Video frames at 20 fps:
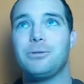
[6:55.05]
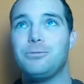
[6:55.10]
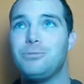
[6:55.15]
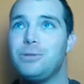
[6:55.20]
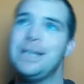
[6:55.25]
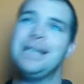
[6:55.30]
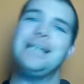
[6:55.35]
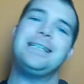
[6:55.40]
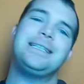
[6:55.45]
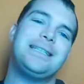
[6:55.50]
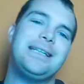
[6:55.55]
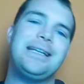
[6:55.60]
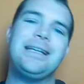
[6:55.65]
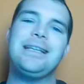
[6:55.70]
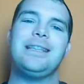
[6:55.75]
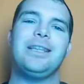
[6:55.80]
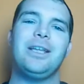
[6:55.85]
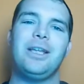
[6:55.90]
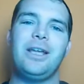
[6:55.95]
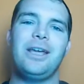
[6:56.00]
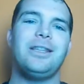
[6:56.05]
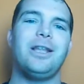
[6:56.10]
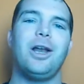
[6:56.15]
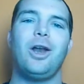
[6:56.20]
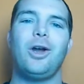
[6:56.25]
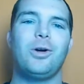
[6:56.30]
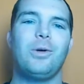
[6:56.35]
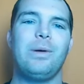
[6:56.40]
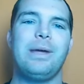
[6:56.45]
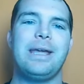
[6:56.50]
really see in the
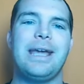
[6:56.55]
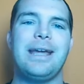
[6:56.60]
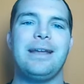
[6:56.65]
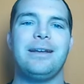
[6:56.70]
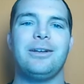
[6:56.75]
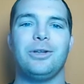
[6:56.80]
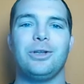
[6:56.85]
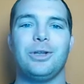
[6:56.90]
long weekend